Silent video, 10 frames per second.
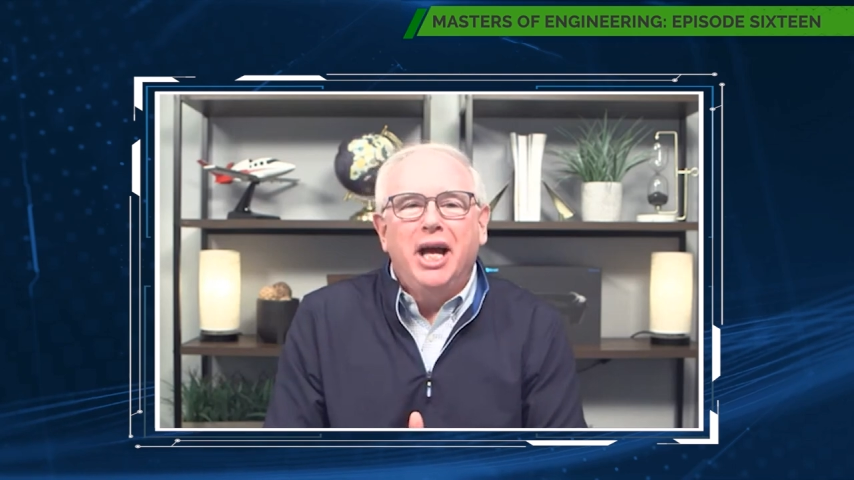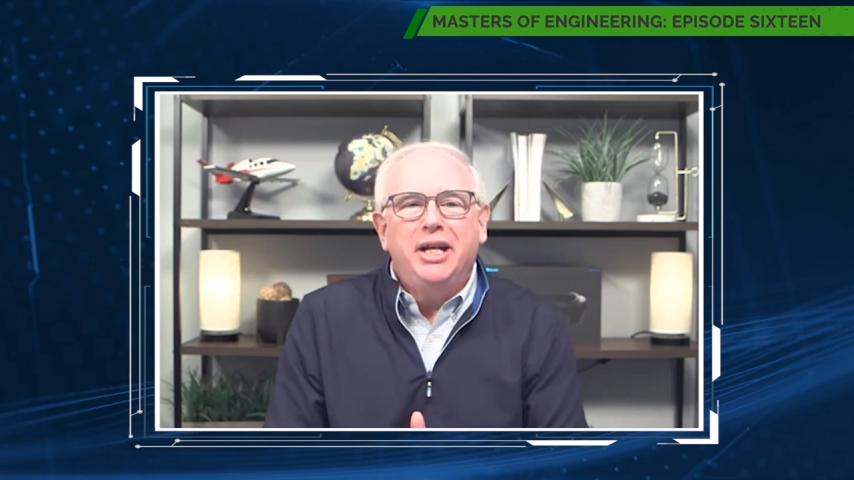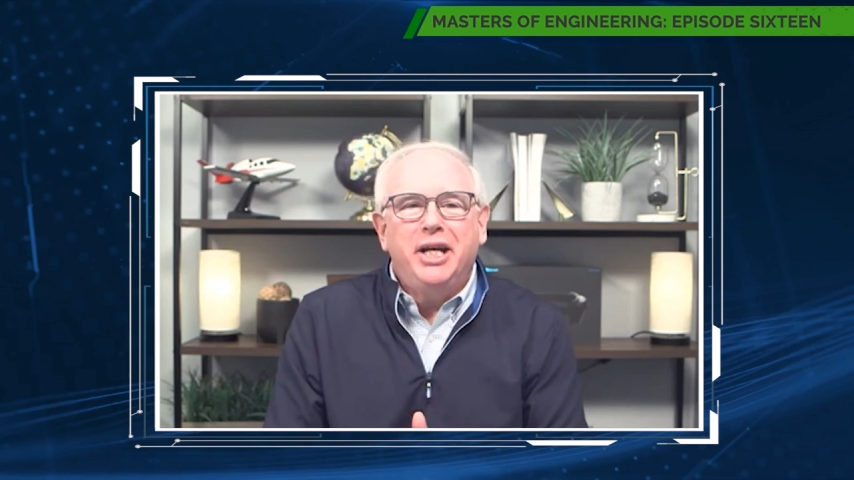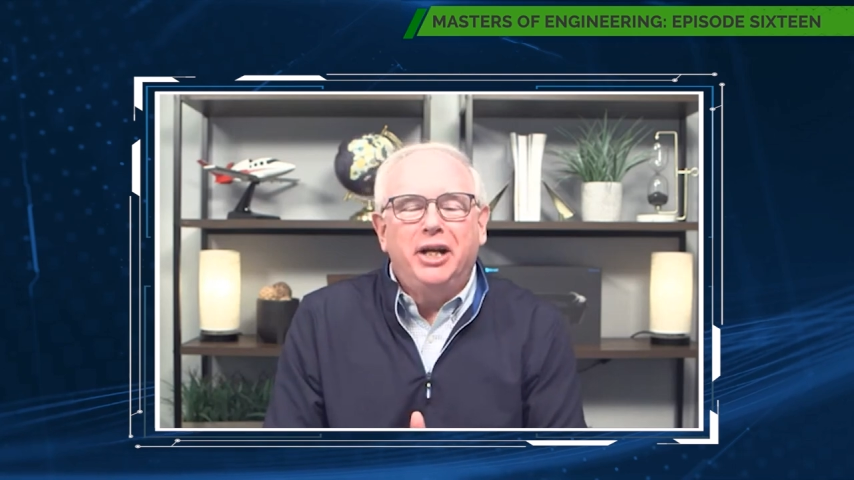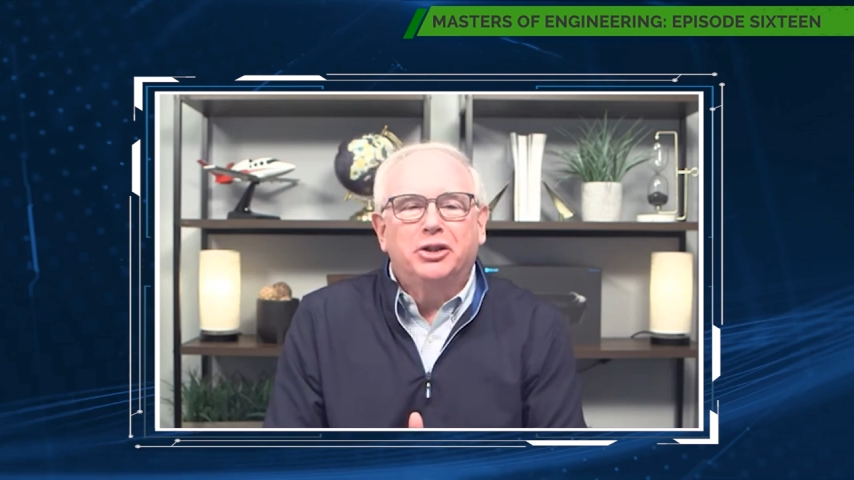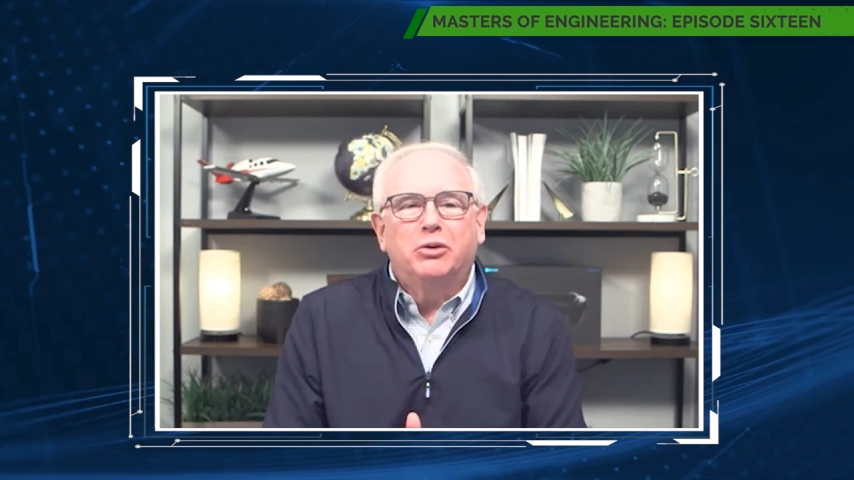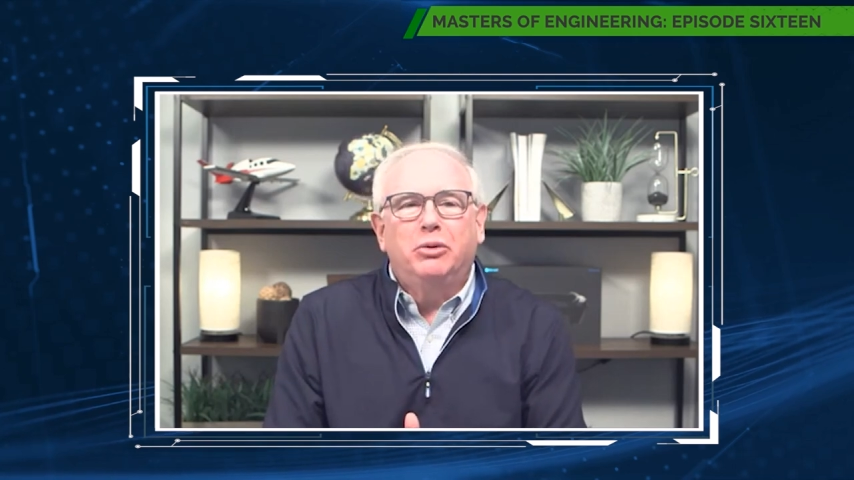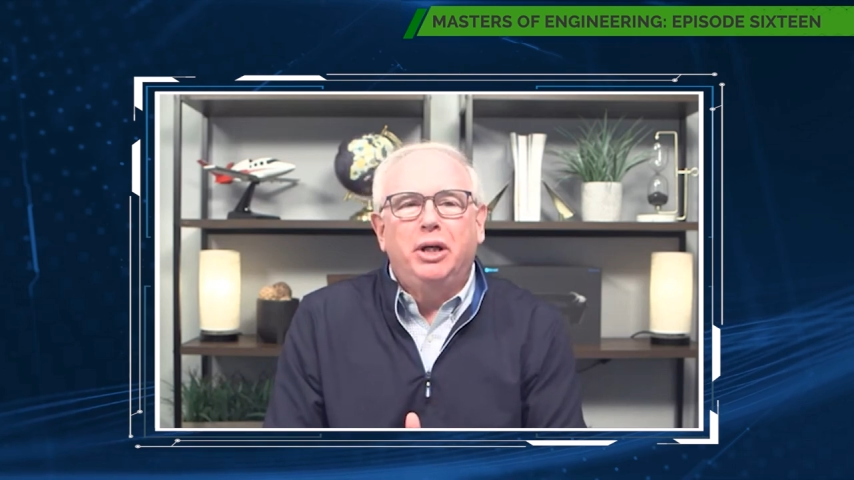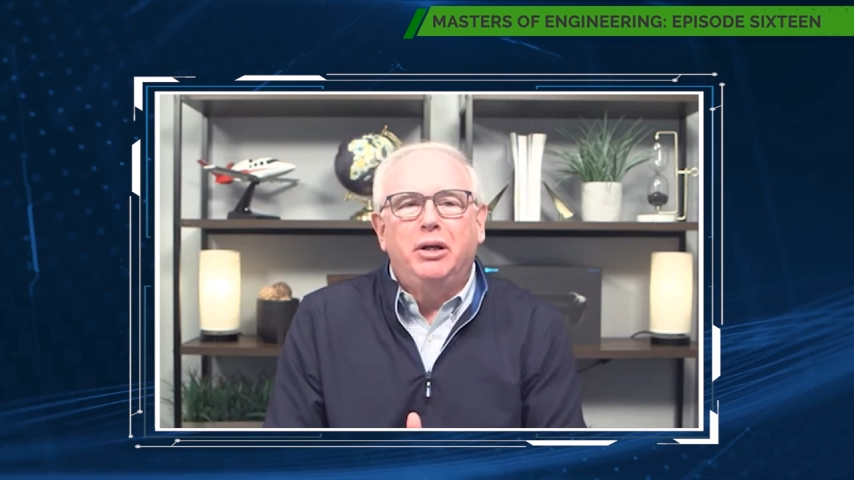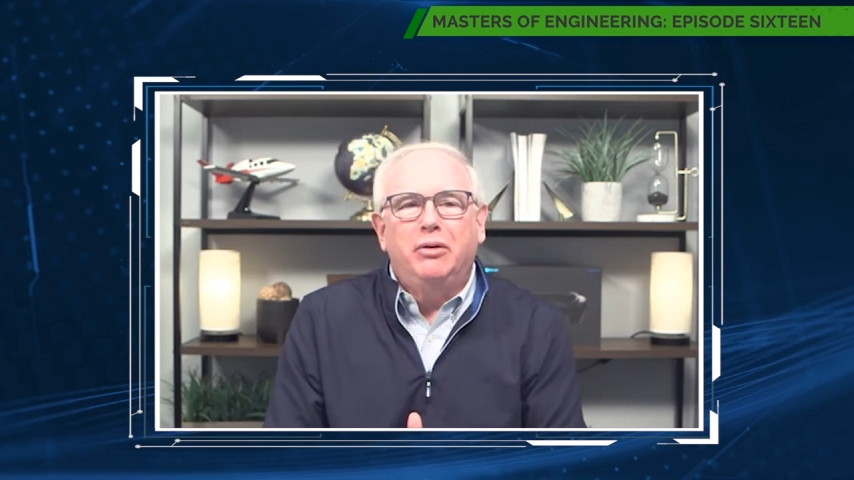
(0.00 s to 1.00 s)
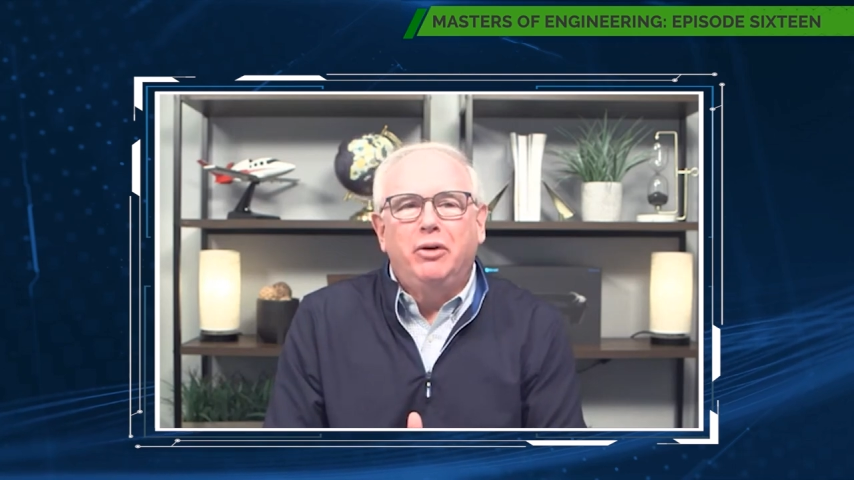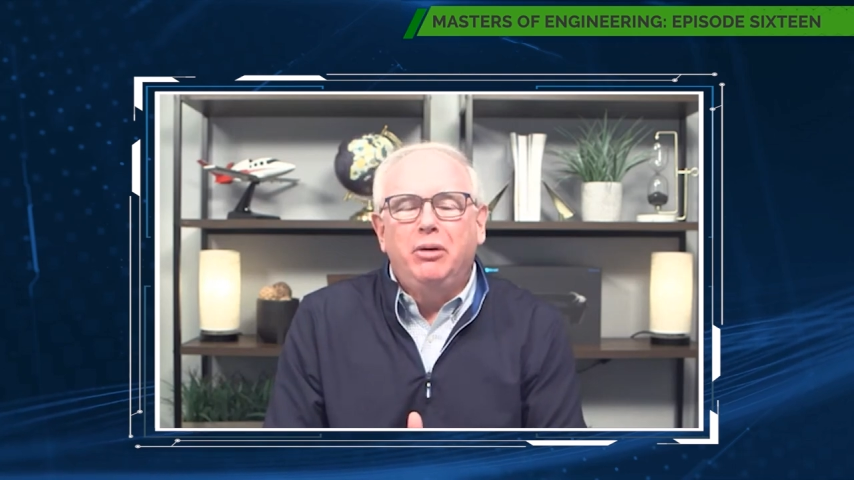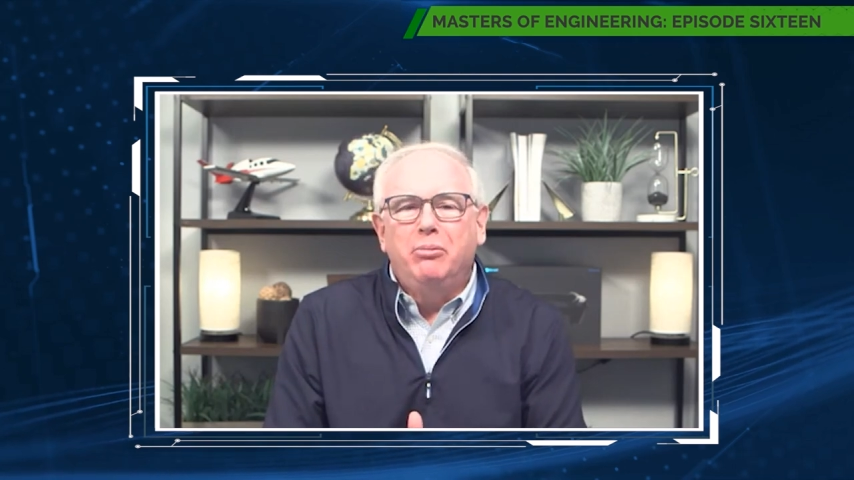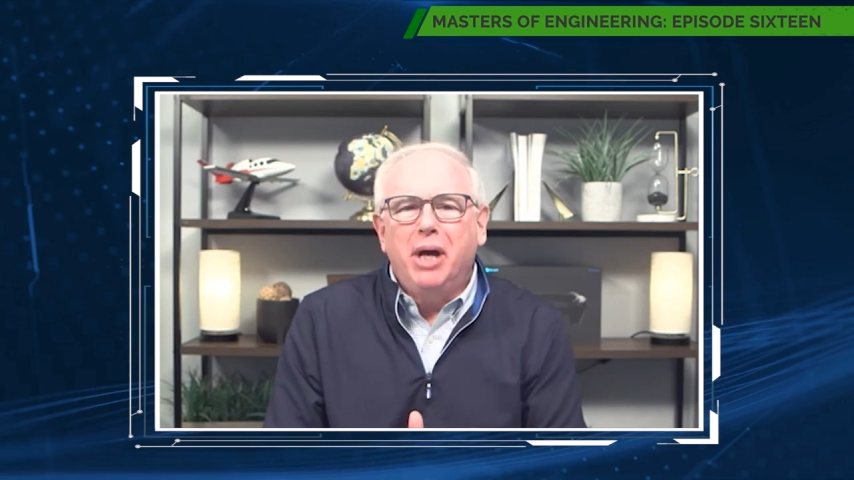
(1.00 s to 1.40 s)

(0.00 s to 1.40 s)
And yes, we we